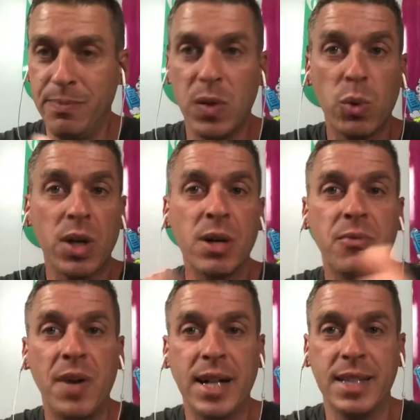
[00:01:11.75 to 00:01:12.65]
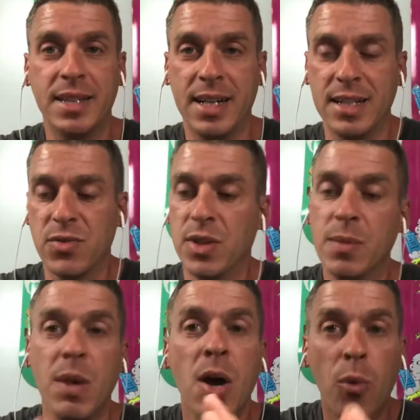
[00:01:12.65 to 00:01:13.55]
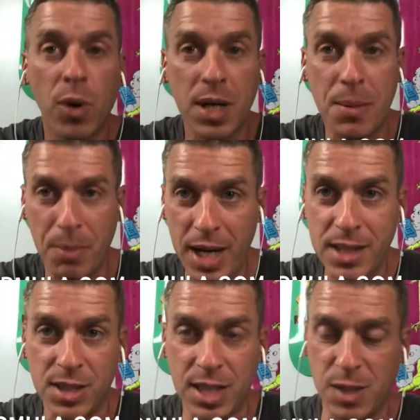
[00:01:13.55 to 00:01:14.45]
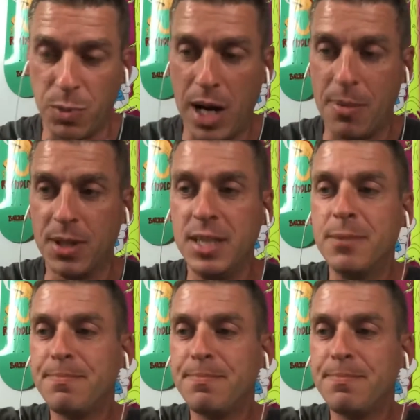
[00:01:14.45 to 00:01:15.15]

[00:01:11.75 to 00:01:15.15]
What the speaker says: We're gonna find the tenants for them. We're gonna manage these properties.